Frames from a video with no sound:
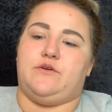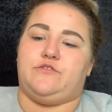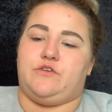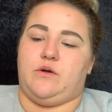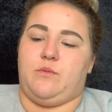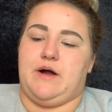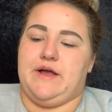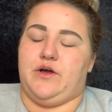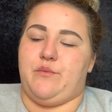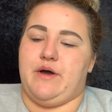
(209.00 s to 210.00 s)
for a
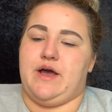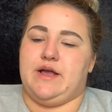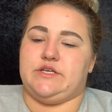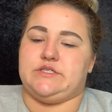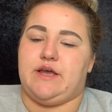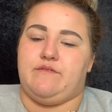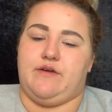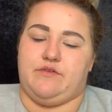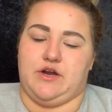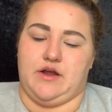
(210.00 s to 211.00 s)
while, but I just have
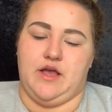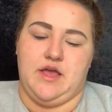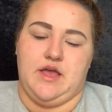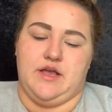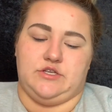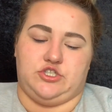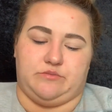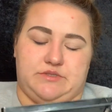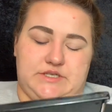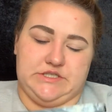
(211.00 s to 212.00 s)
never
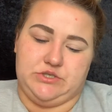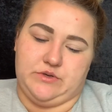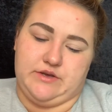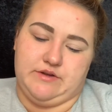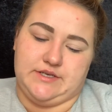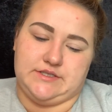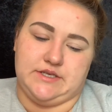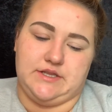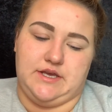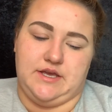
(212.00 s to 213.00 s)
jumped into it
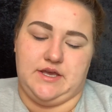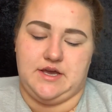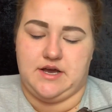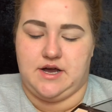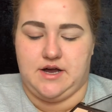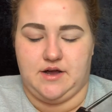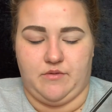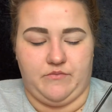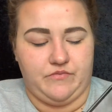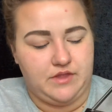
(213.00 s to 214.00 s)
recently.
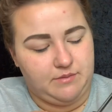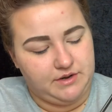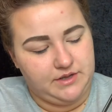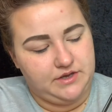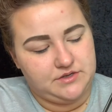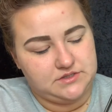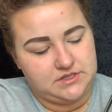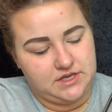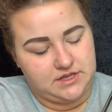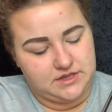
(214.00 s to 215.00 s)
I'm gonna use
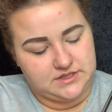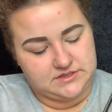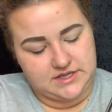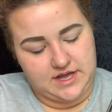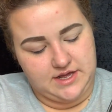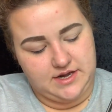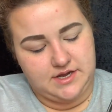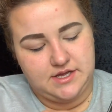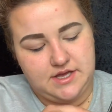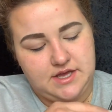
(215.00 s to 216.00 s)
like this
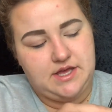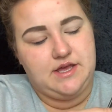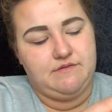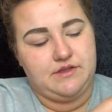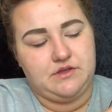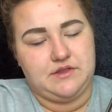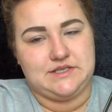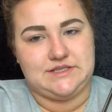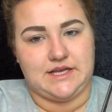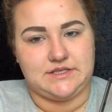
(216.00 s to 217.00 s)
side, even though
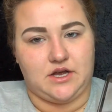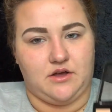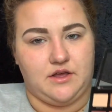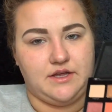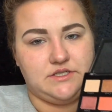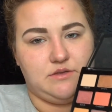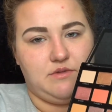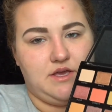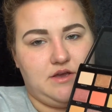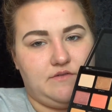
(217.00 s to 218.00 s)
this side's calling to
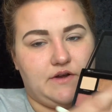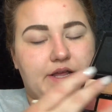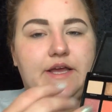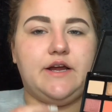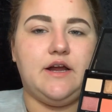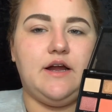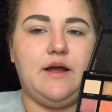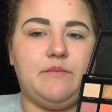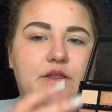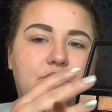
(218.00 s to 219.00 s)
me over here.
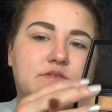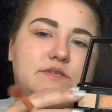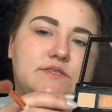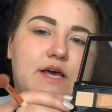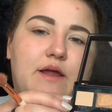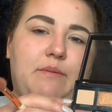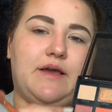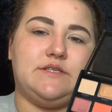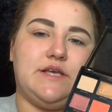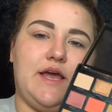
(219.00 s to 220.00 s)
I'm gonna use this side
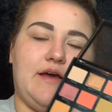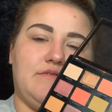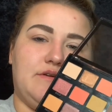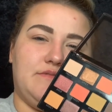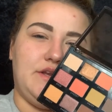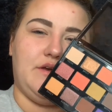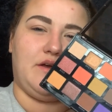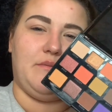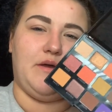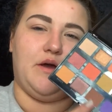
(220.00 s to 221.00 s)
because I have a video
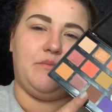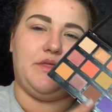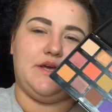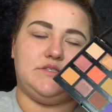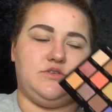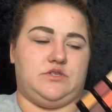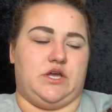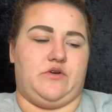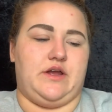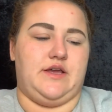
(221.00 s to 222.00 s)
coming up that's
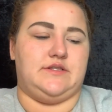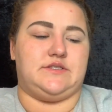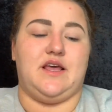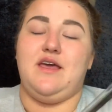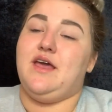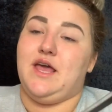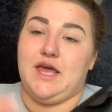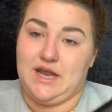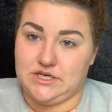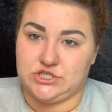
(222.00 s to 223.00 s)
using greens
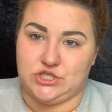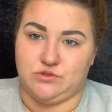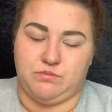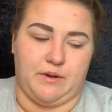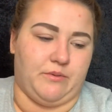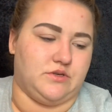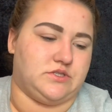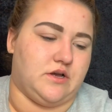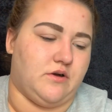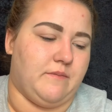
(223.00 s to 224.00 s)
and I just use purple.
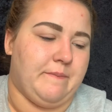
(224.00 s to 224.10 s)
So